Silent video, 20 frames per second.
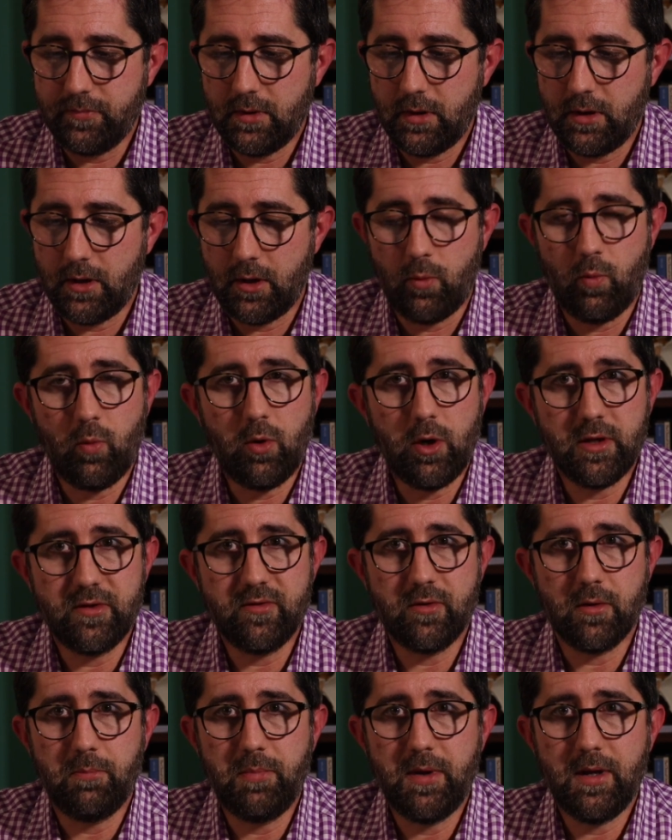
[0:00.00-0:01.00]

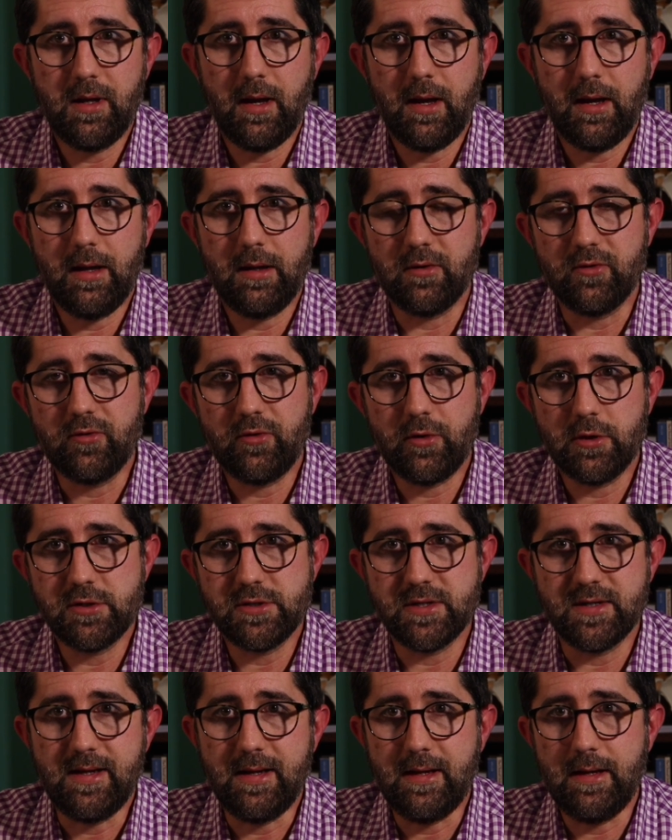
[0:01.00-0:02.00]
Once a PA and a
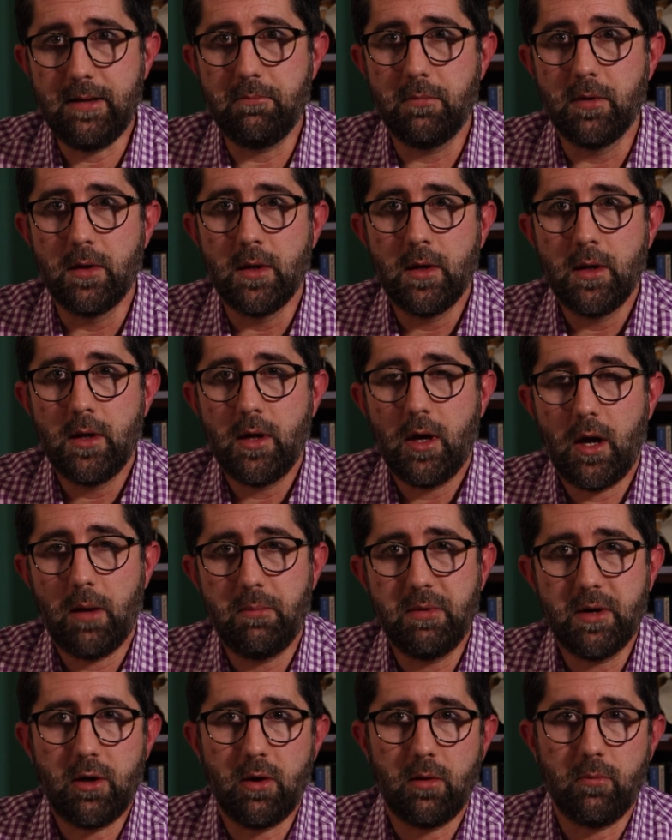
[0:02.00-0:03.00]
surgeon team
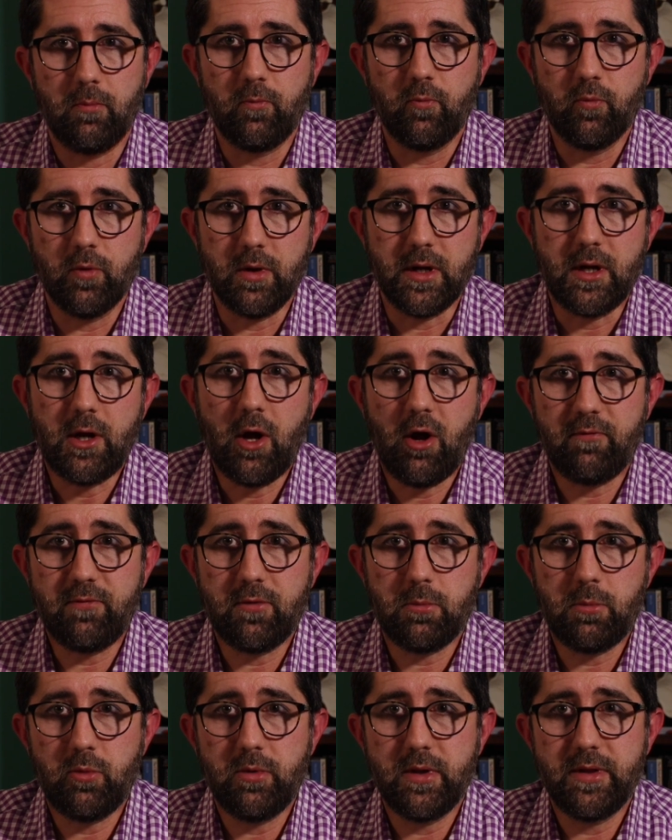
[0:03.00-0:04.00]
become really
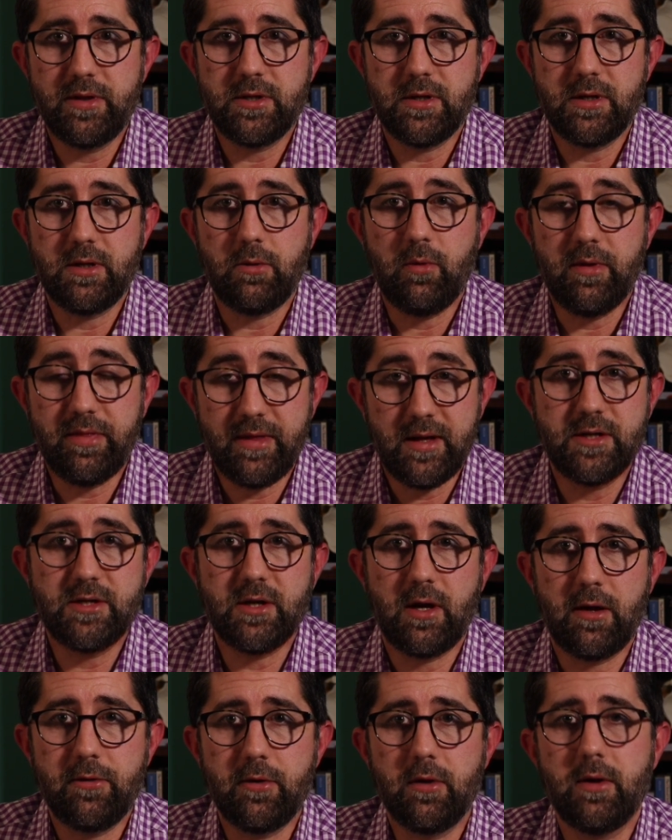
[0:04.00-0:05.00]
comfortable with each
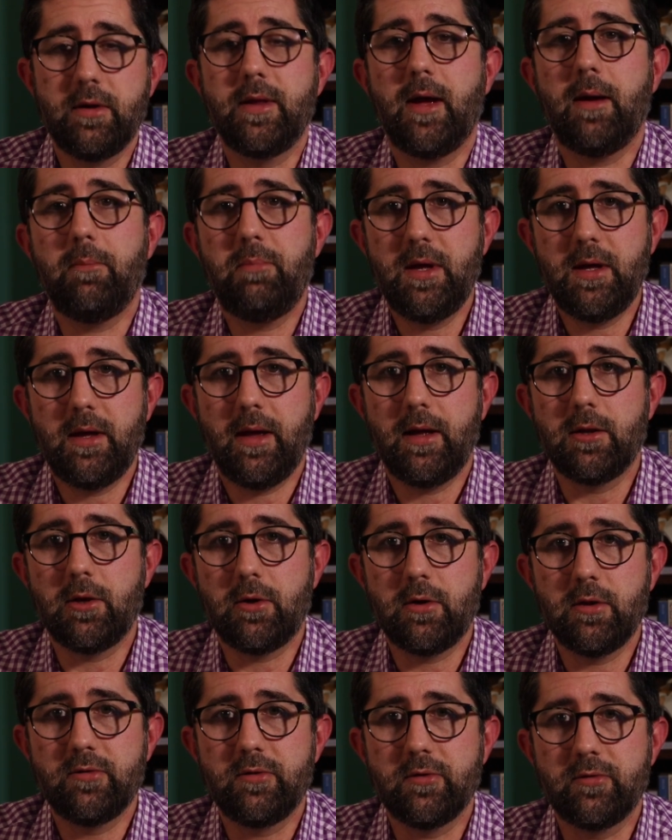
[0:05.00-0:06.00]
other, and that PA
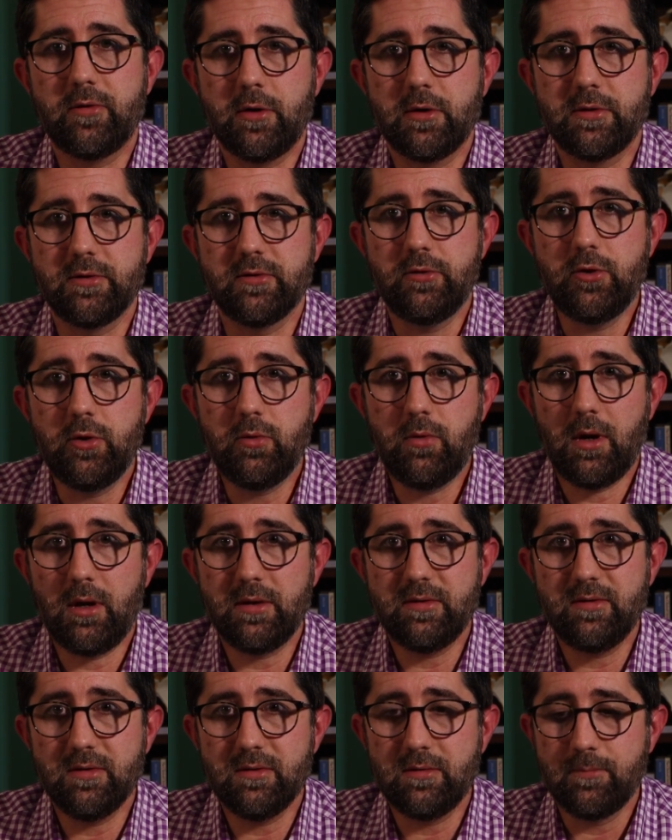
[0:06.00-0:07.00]
learns the surgeon's
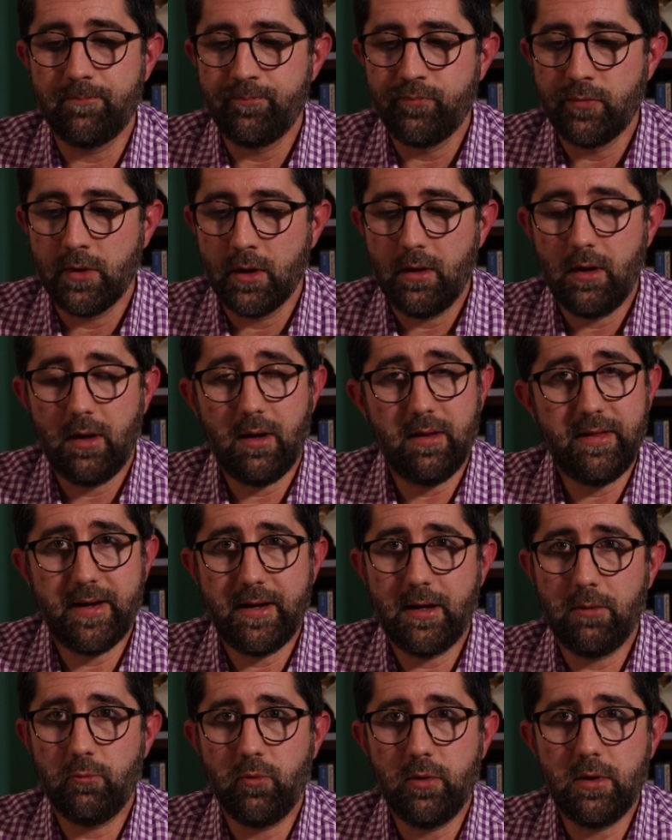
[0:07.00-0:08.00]
nuances, they
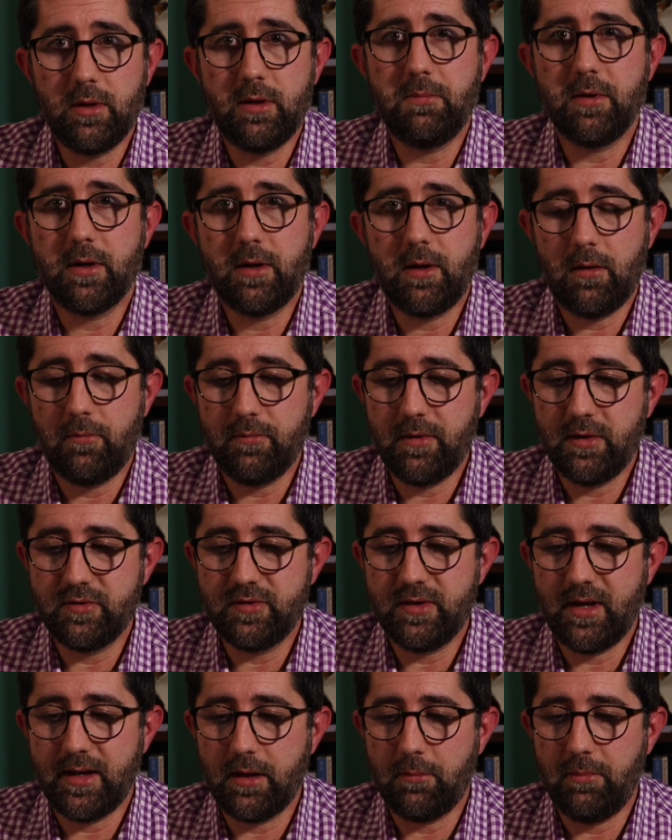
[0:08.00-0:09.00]
can really become their
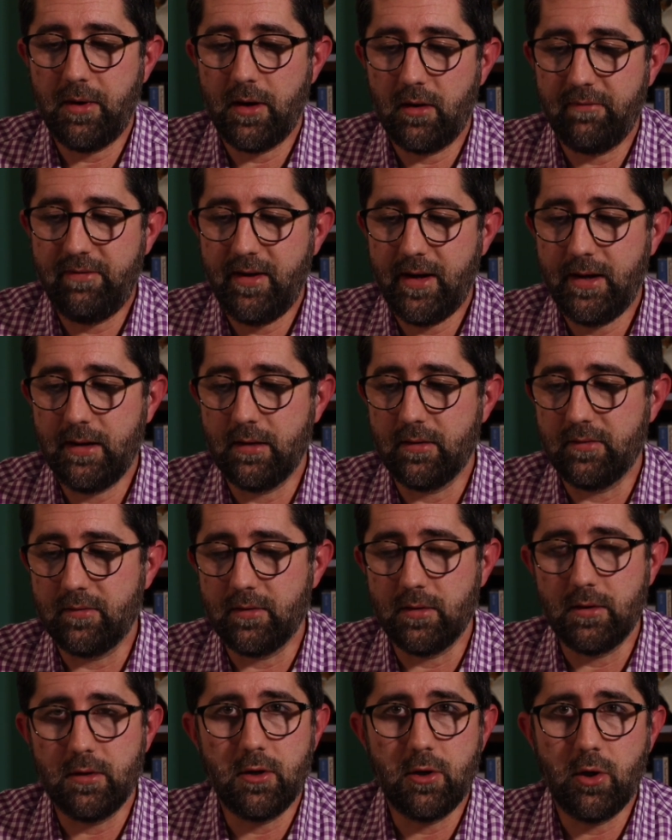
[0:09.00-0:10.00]
second pair of hands
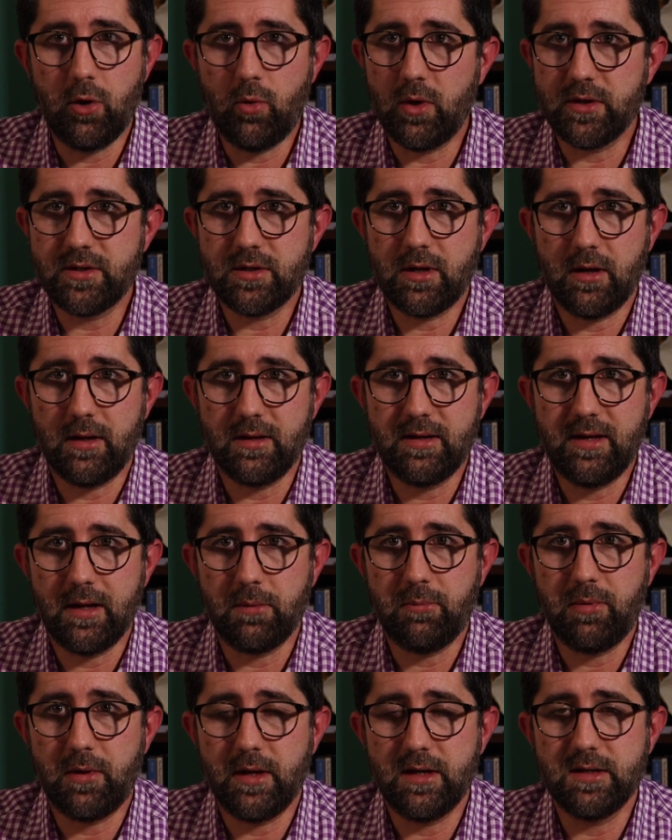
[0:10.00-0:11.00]
and know what's going to
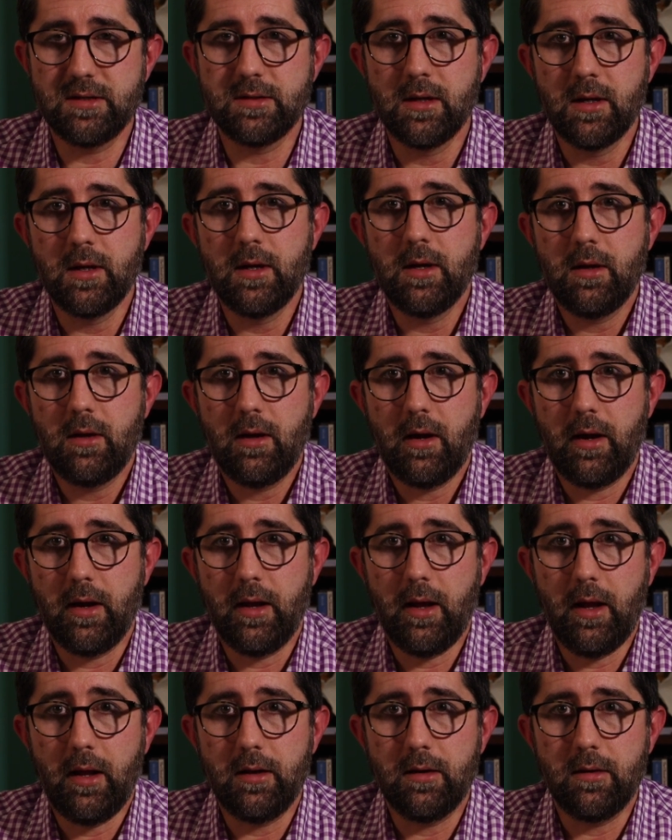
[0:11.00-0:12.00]
take place
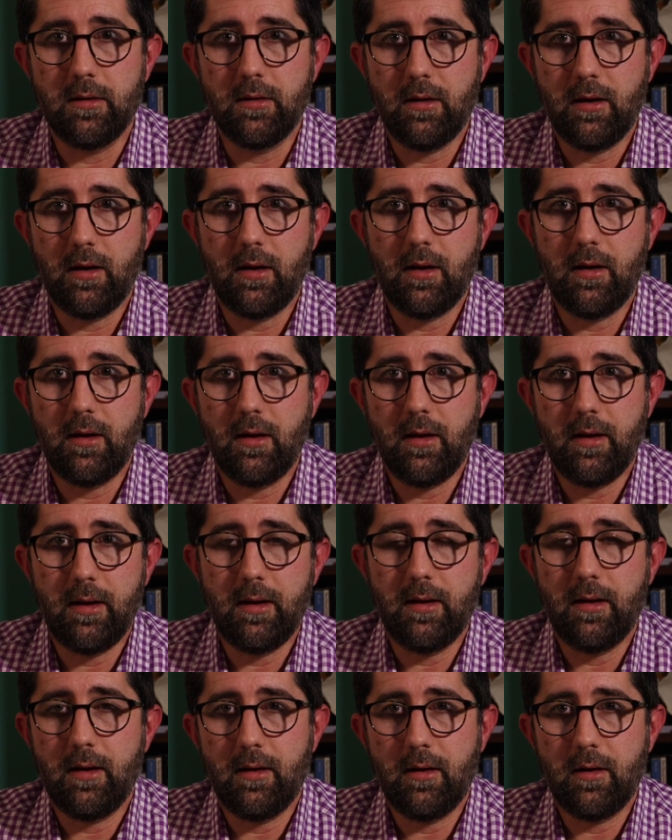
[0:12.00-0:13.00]
and
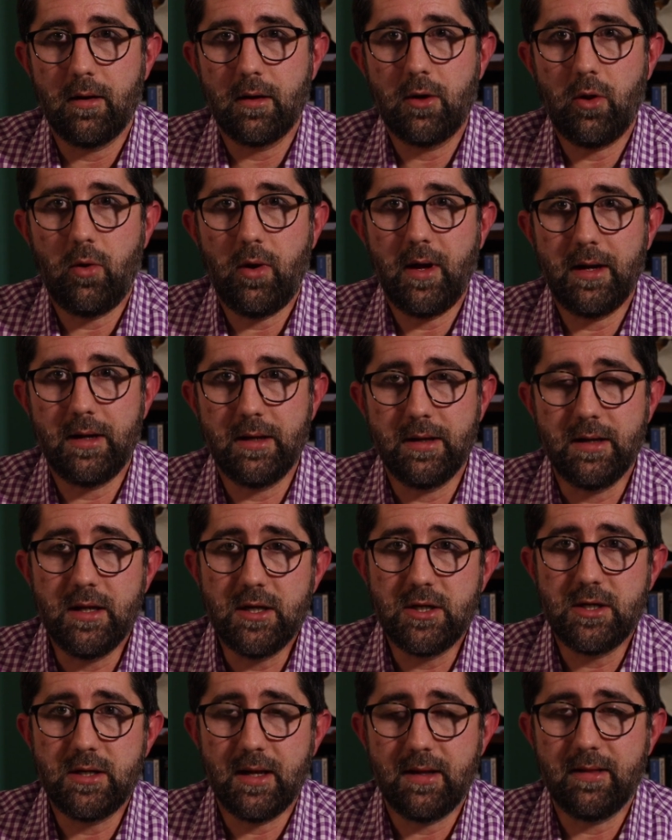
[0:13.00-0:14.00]
go ahead and
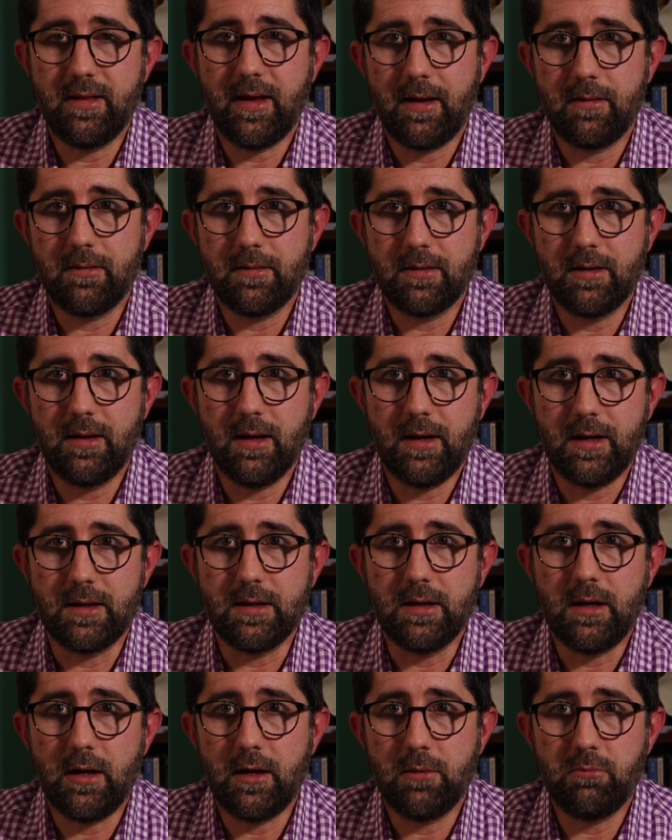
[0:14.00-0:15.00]
initiate that
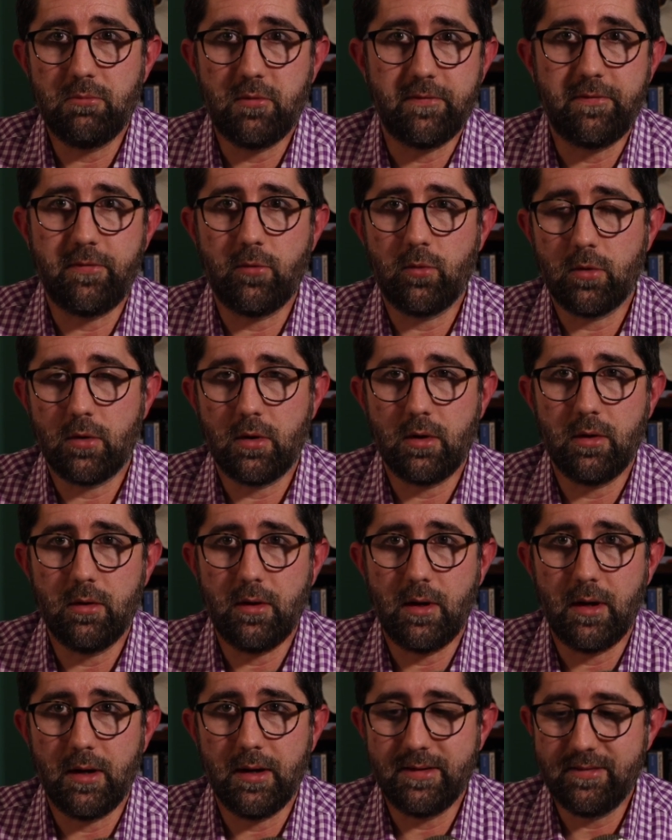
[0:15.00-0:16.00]
getting done before
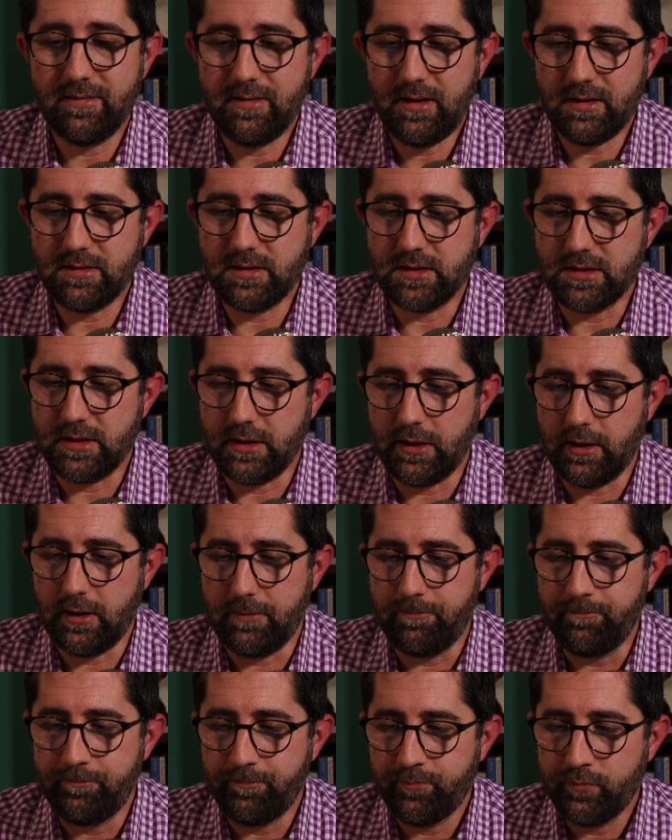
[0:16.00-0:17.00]
it's necessary.